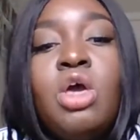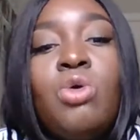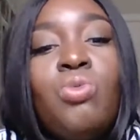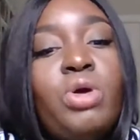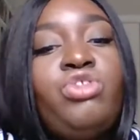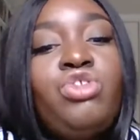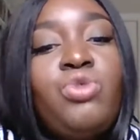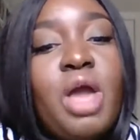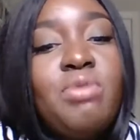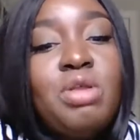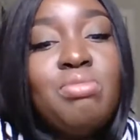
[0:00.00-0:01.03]
What do you
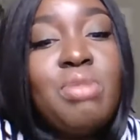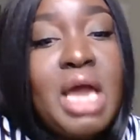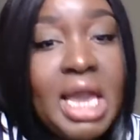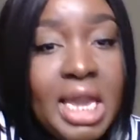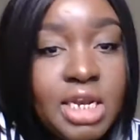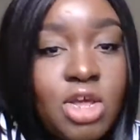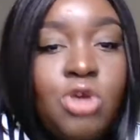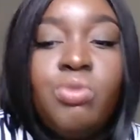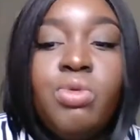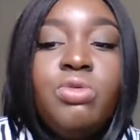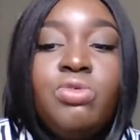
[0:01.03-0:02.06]
have in mind?
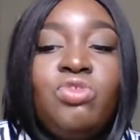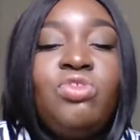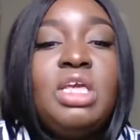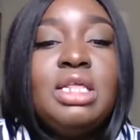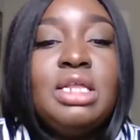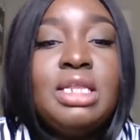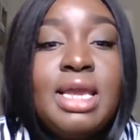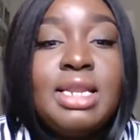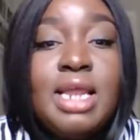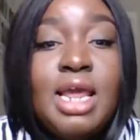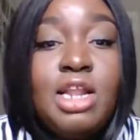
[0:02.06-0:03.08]
What do you see the
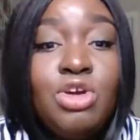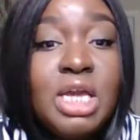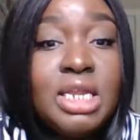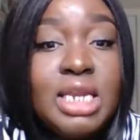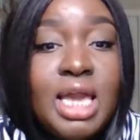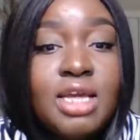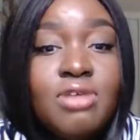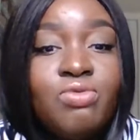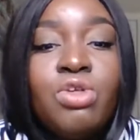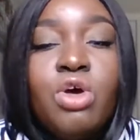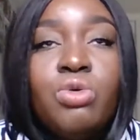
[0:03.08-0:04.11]
day-to-day looking like?
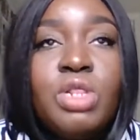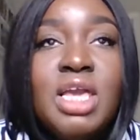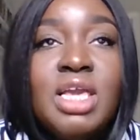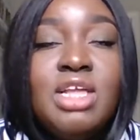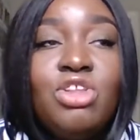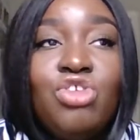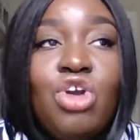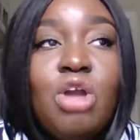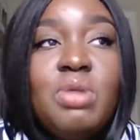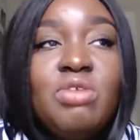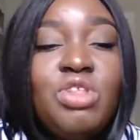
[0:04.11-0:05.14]
So they can
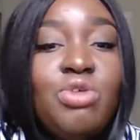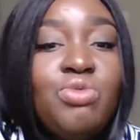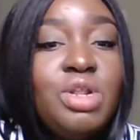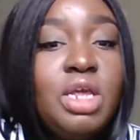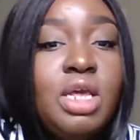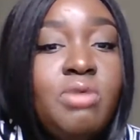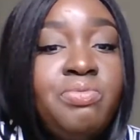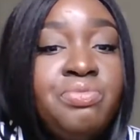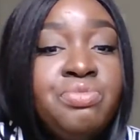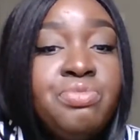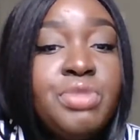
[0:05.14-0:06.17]
determine if they're really
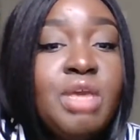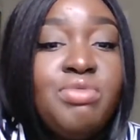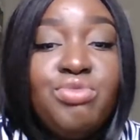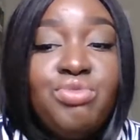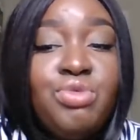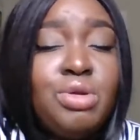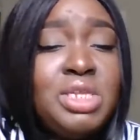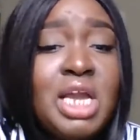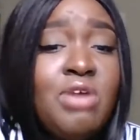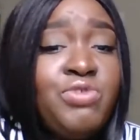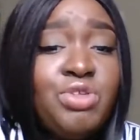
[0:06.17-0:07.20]
even
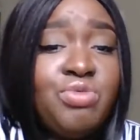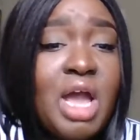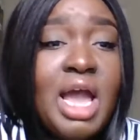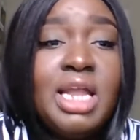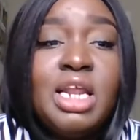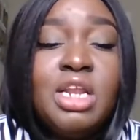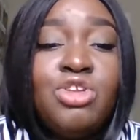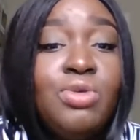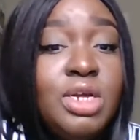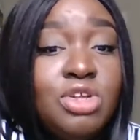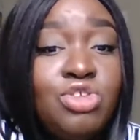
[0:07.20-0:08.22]
down for the ride, and
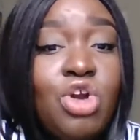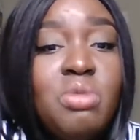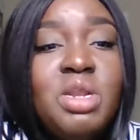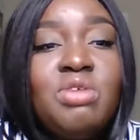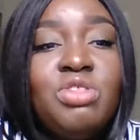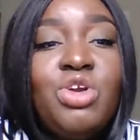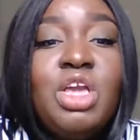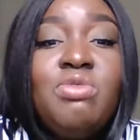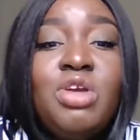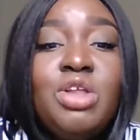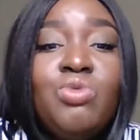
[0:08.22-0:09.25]
you could determine if they're
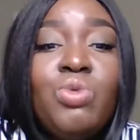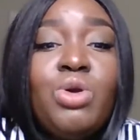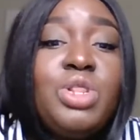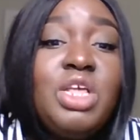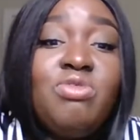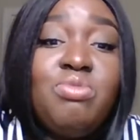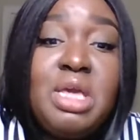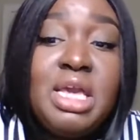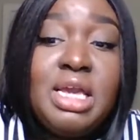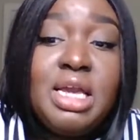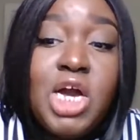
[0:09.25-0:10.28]
even worthy of
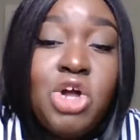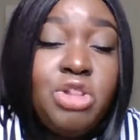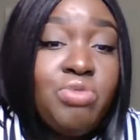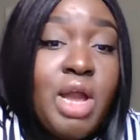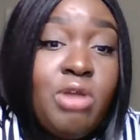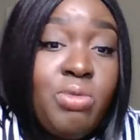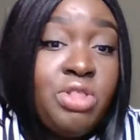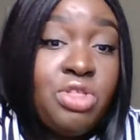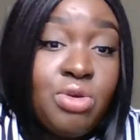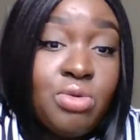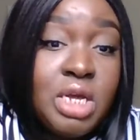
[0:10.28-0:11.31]
being on the ride
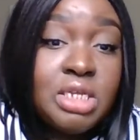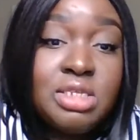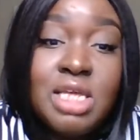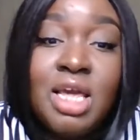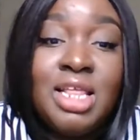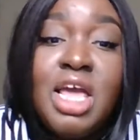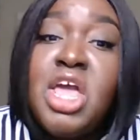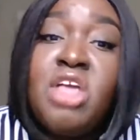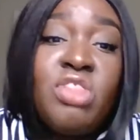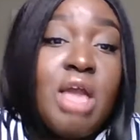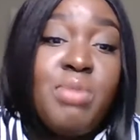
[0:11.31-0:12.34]
with you, because
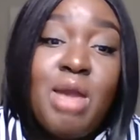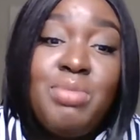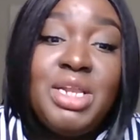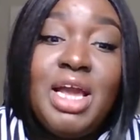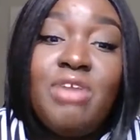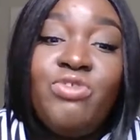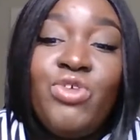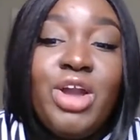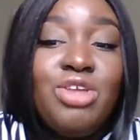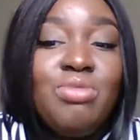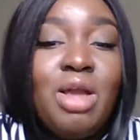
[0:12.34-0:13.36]
they might be down for
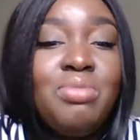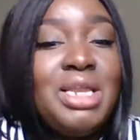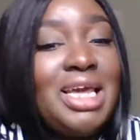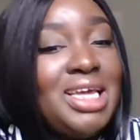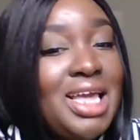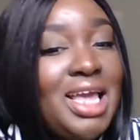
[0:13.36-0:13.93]
it and you might be like,